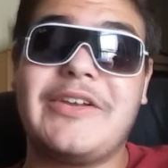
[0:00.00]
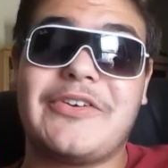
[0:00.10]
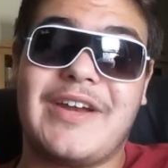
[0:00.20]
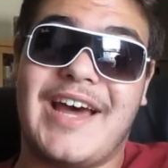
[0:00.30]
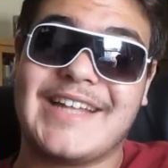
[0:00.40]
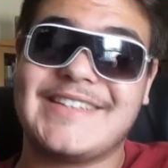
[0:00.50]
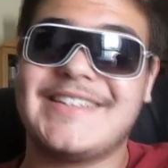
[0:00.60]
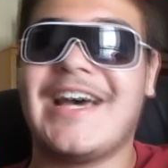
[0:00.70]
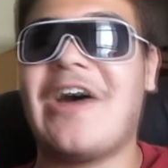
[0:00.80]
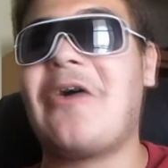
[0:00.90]
Eater Knot.
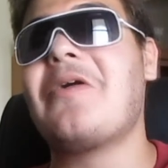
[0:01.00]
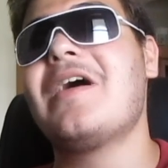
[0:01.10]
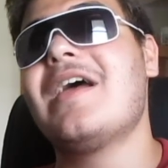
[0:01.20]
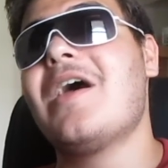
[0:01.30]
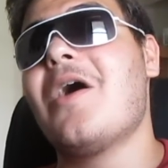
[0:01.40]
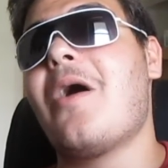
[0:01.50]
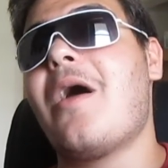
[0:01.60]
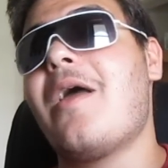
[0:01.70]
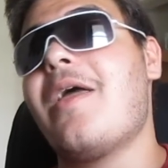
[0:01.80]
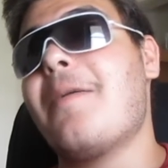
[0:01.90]
Now,
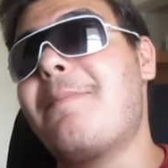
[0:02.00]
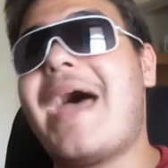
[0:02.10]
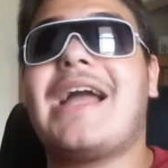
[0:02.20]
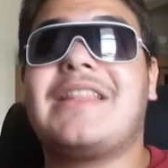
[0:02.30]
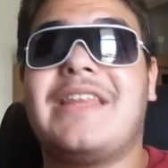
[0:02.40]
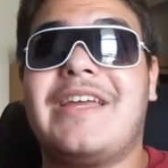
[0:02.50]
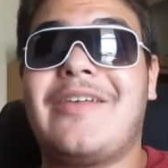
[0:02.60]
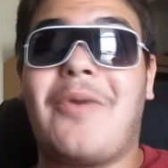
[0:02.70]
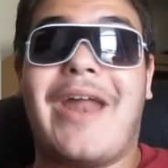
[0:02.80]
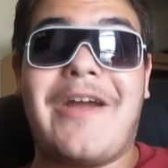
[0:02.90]
back
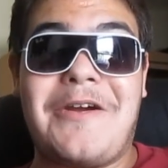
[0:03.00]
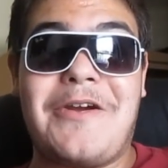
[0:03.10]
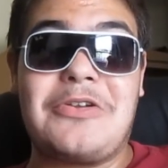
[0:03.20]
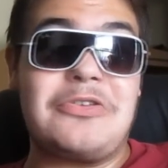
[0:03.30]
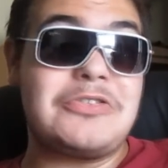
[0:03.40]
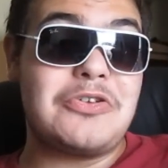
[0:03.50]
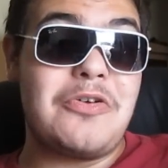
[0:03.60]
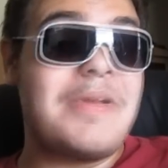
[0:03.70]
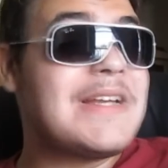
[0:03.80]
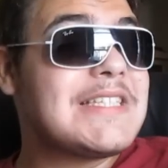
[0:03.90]
then when I heard there was
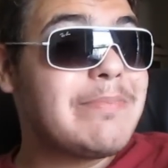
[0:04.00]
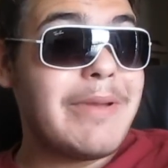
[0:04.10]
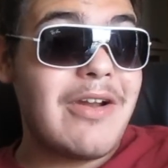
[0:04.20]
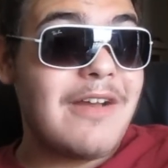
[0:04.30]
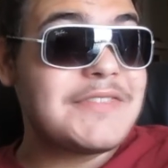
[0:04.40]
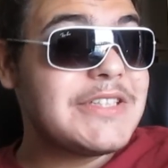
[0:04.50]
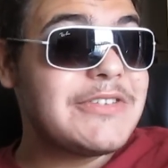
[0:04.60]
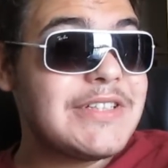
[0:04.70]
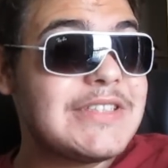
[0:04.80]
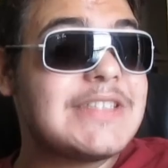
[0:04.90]
going to be a spin-off
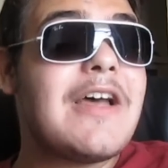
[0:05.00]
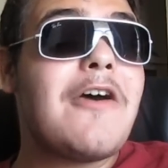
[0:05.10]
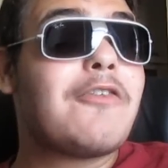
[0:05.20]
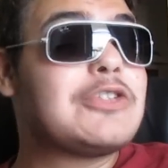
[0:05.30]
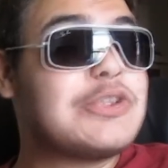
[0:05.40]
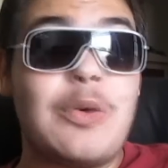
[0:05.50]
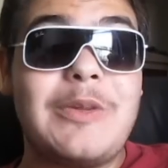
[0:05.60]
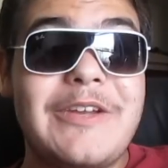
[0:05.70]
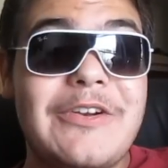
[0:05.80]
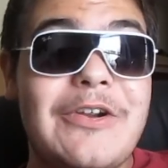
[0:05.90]
series for
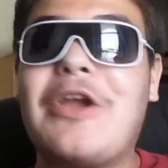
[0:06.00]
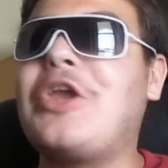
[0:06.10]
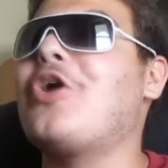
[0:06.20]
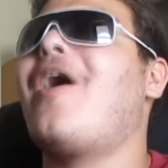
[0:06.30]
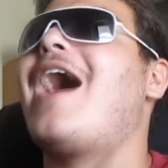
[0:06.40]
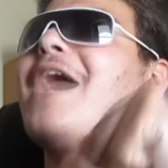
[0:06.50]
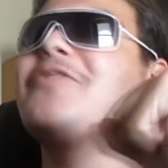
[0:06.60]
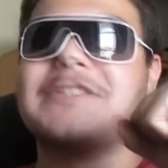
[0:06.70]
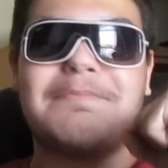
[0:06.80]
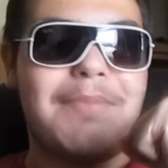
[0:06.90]
Soul Eater, you know, I
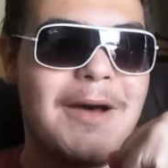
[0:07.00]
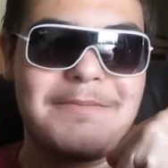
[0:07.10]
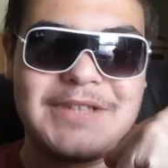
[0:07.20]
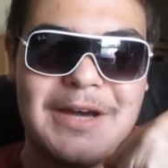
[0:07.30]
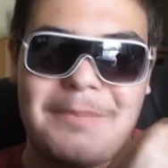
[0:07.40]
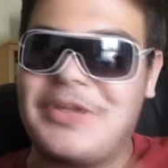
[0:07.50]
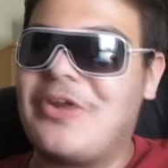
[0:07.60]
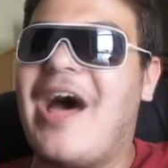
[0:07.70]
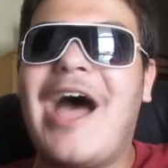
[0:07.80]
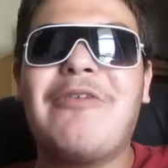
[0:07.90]
was pumped up. You
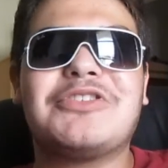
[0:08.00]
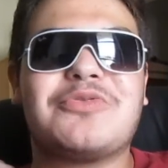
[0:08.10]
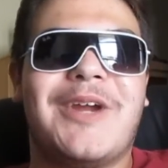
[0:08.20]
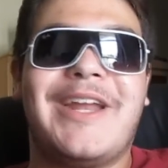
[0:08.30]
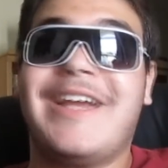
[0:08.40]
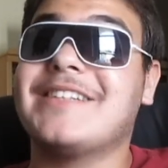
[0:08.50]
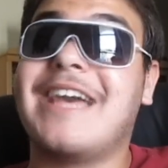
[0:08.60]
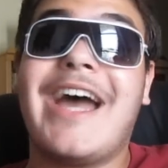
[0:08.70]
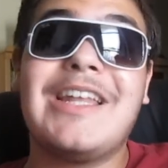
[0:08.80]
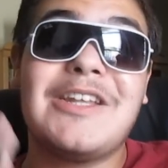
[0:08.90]
know, I was ready because
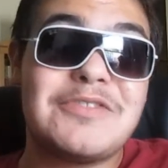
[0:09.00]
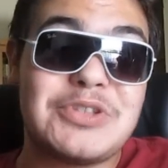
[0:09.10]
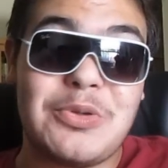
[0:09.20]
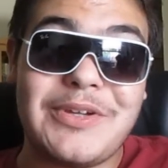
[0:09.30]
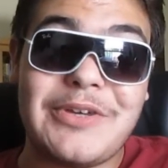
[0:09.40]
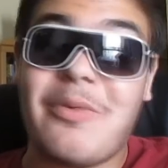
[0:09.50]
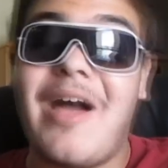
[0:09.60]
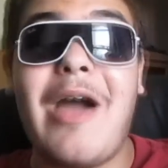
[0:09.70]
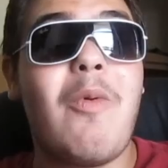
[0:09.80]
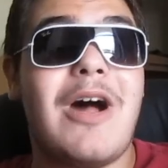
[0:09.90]
I love Soul Eater. When
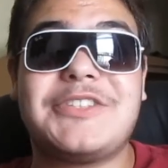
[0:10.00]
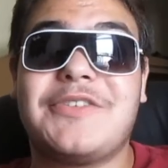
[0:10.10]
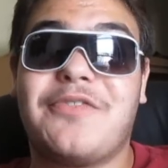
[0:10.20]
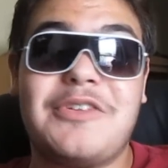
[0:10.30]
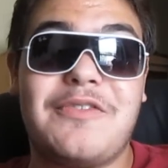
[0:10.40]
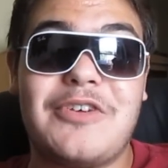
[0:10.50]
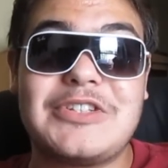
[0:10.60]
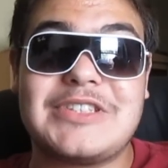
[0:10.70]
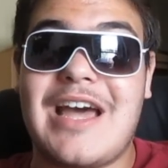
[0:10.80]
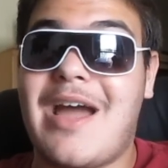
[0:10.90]
I watched it for the
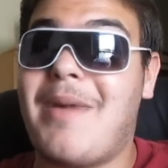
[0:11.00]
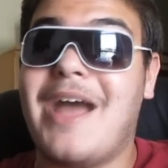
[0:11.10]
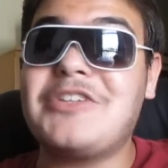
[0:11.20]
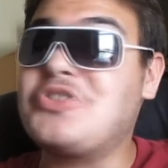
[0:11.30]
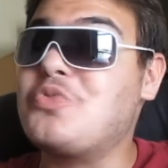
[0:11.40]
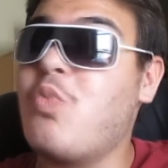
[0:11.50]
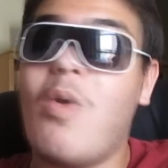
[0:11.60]
first time, I just